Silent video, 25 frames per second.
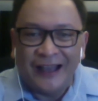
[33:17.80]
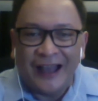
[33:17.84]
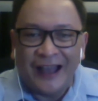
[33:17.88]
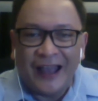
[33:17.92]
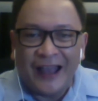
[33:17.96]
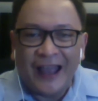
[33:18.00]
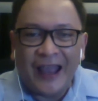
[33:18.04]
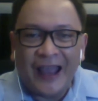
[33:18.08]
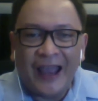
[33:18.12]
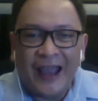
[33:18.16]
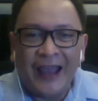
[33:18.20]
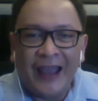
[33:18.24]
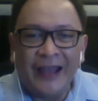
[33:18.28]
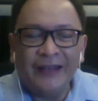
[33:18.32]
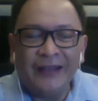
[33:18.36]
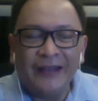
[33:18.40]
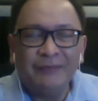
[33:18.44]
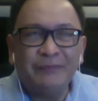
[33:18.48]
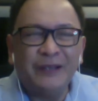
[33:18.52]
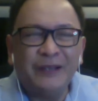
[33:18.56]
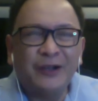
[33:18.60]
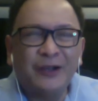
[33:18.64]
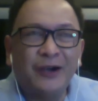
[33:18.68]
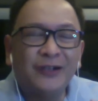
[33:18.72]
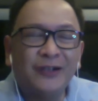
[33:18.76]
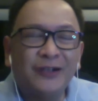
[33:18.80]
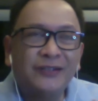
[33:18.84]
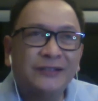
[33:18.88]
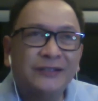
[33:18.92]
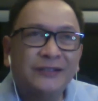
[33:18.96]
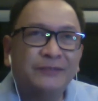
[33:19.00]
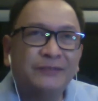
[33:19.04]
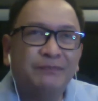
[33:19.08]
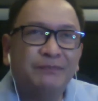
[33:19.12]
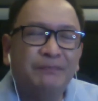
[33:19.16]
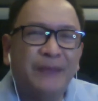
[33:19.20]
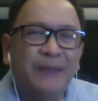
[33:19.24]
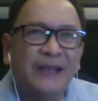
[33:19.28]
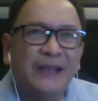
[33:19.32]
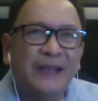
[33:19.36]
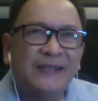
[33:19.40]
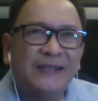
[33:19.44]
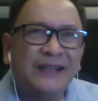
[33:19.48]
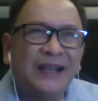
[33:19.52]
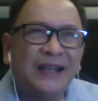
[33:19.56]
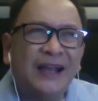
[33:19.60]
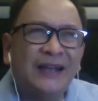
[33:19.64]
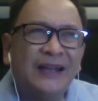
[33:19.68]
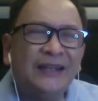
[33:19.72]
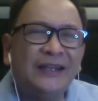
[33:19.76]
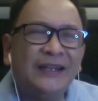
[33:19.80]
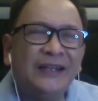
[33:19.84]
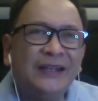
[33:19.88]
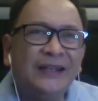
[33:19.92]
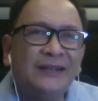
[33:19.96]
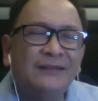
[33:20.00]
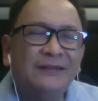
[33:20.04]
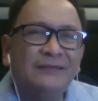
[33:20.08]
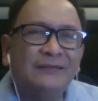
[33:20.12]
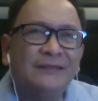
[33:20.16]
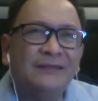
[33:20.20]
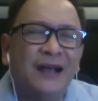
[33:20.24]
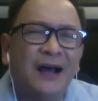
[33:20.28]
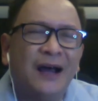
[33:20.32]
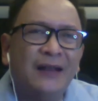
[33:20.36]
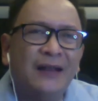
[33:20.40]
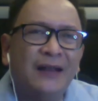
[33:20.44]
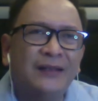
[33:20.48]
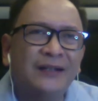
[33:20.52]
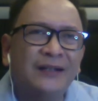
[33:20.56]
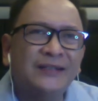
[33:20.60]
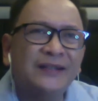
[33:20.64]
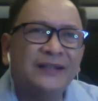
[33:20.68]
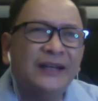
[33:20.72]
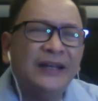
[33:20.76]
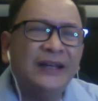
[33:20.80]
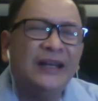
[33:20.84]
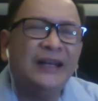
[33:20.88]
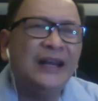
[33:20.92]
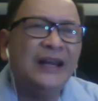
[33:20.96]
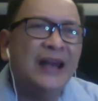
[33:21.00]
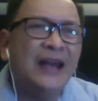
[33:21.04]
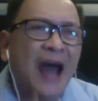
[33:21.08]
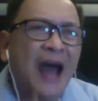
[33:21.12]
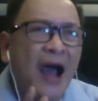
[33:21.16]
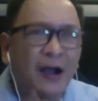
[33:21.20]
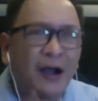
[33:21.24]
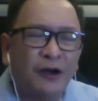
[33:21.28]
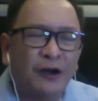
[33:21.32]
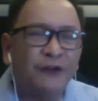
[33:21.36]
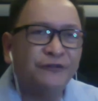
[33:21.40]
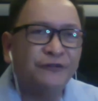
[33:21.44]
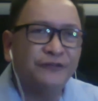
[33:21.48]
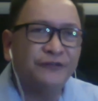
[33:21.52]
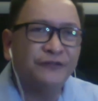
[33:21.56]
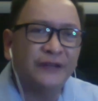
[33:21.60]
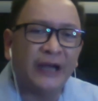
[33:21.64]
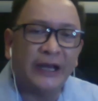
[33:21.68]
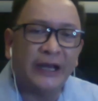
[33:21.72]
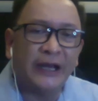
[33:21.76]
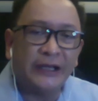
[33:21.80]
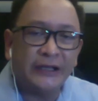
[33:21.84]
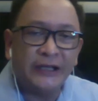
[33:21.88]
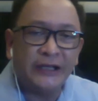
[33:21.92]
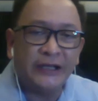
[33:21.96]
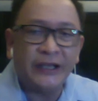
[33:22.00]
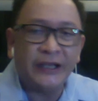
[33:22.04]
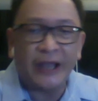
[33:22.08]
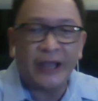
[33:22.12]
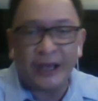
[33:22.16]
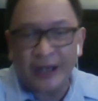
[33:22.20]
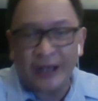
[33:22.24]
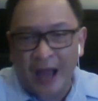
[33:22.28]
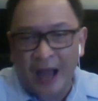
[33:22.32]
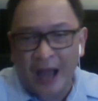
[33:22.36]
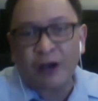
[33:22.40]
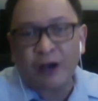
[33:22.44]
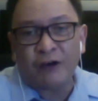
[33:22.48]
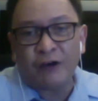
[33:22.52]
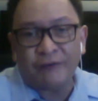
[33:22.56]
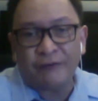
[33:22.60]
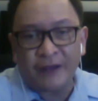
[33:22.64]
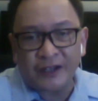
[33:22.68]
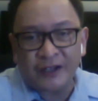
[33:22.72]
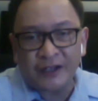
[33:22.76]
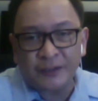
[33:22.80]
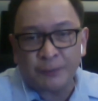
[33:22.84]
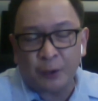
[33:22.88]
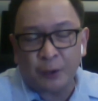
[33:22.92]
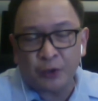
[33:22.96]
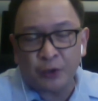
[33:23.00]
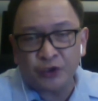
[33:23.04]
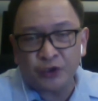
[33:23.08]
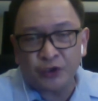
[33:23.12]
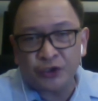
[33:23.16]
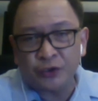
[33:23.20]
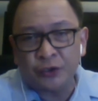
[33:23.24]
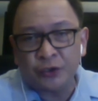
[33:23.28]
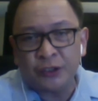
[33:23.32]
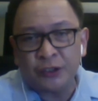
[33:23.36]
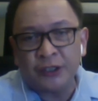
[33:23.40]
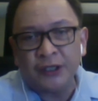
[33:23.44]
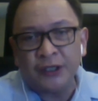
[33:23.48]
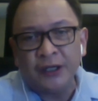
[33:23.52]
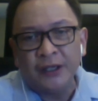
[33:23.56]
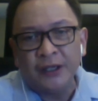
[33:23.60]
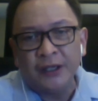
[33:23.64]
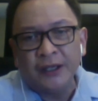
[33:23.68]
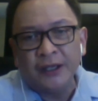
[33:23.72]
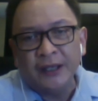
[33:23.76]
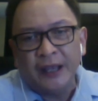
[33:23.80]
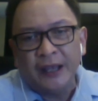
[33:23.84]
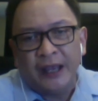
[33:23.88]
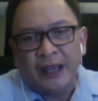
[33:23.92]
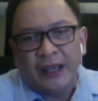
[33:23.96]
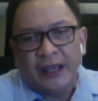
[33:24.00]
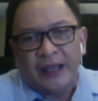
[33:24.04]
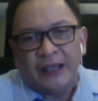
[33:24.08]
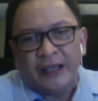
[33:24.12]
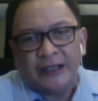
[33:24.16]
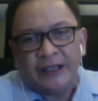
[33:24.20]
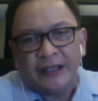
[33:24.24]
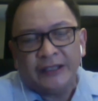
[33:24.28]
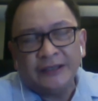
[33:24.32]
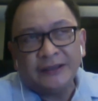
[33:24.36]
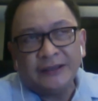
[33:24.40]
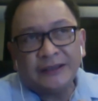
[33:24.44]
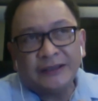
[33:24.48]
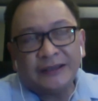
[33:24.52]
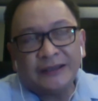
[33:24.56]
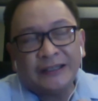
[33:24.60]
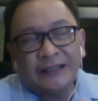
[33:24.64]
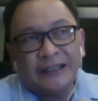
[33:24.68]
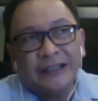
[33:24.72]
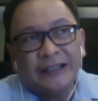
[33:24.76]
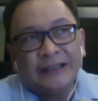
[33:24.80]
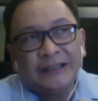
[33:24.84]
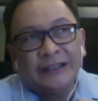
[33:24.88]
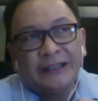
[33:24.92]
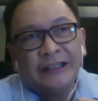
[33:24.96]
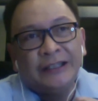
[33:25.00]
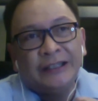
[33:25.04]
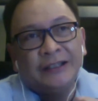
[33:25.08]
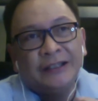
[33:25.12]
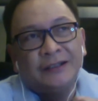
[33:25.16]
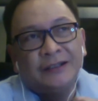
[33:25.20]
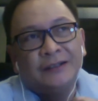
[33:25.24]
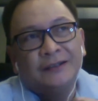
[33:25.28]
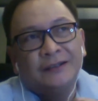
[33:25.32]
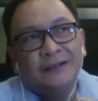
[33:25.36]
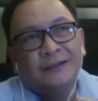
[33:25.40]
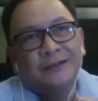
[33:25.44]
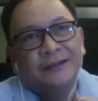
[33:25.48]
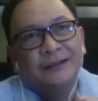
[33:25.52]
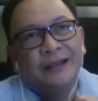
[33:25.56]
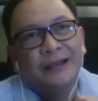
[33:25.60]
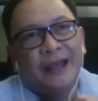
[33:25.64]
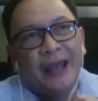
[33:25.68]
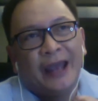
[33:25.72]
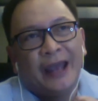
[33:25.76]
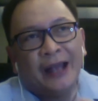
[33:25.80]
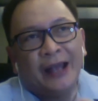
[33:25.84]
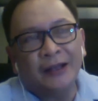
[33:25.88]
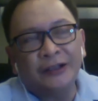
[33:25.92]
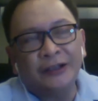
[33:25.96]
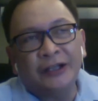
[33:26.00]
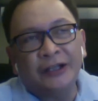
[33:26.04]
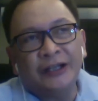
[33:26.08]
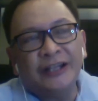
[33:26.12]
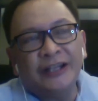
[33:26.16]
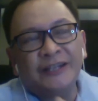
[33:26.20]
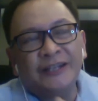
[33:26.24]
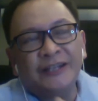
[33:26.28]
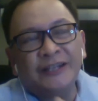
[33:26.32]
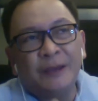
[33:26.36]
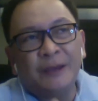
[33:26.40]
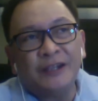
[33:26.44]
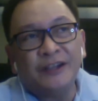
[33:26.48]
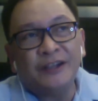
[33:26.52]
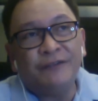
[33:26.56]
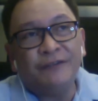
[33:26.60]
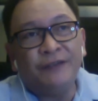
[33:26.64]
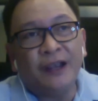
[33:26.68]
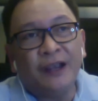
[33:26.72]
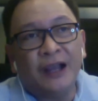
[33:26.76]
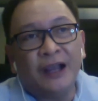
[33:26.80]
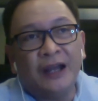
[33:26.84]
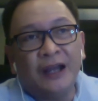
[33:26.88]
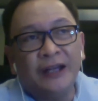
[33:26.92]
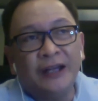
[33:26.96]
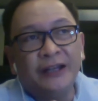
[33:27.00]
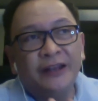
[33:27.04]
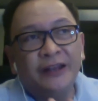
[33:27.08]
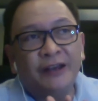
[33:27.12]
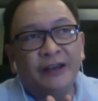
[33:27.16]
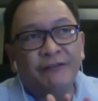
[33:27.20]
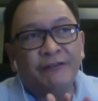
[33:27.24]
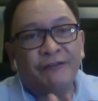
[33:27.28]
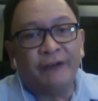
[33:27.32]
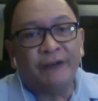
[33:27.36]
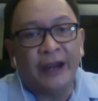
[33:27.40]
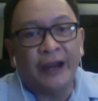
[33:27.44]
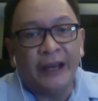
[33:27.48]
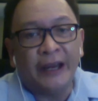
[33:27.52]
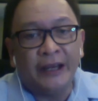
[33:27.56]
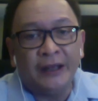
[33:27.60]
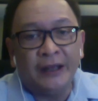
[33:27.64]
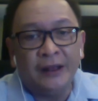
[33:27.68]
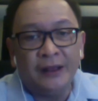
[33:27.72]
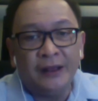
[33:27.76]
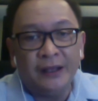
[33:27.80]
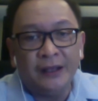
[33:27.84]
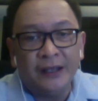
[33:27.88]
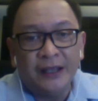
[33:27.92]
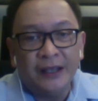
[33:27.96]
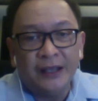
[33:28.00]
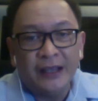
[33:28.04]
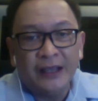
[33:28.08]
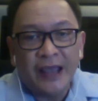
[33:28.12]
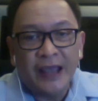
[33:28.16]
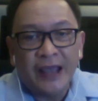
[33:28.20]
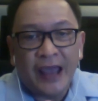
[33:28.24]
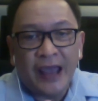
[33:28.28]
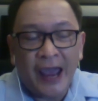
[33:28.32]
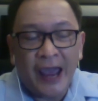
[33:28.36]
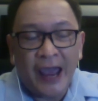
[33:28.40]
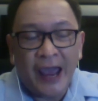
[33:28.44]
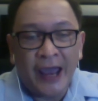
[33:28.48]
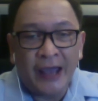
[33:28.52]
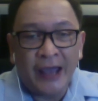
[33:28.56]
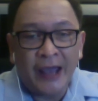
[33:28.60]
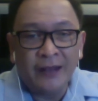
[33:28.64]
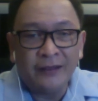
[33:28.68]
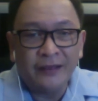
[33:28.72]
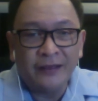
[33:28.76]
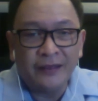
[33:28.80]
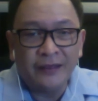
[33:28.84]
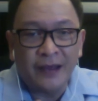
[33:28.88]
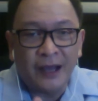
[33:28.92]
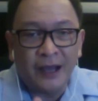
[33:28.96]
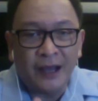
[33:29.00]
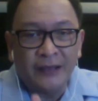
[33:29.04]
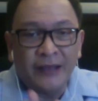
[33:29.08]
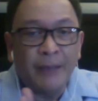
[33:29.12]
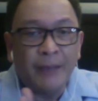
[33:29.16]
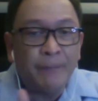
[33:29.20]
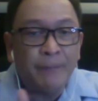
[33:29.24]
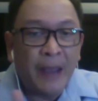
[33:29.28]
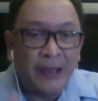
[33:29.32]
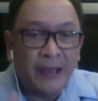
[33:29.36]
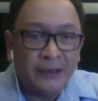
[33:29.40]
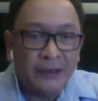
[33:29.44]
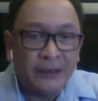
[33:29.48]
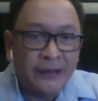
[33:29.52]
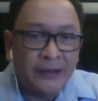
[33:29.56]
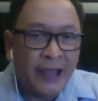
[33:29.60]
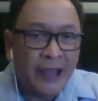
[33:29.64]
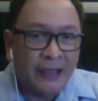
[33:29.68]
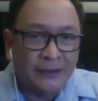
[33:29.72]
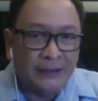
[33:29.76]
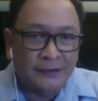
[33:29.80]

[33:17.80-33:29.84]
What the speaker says: And because basically there's really lack of training and lack of exposure in treating elderly, specifically the frail and the dependent.